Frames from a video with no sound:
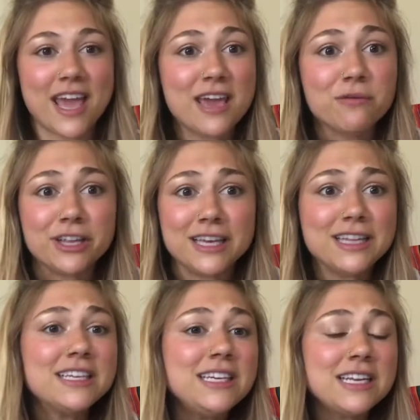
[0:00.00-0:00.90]
ate really
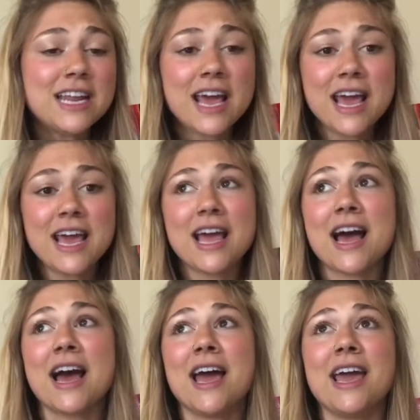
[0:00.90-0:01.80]
clean today.
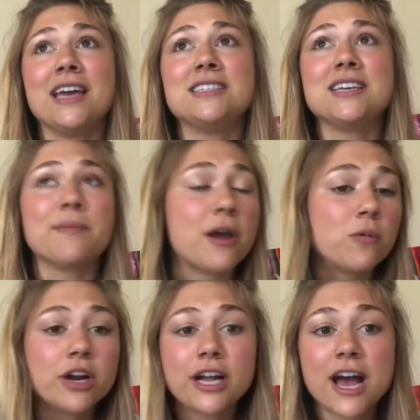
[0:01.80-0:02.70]
I did my
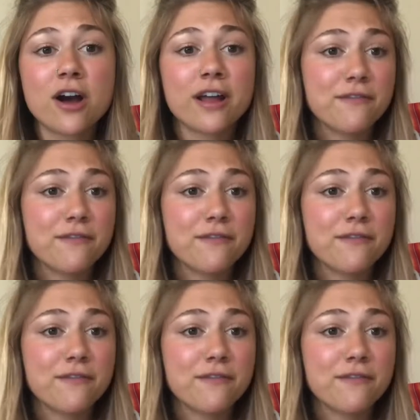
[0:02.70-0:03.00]
workout.